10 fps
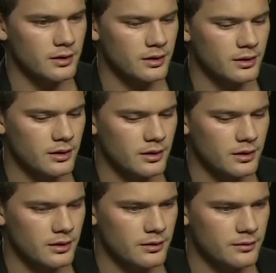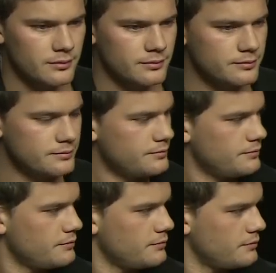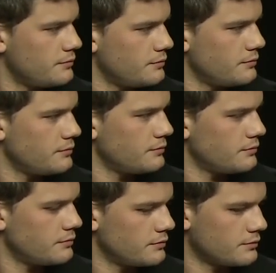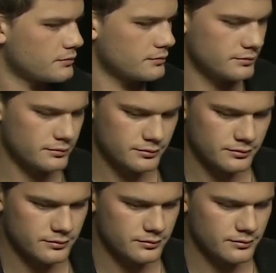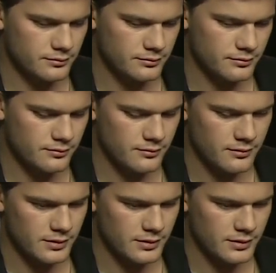[no speech]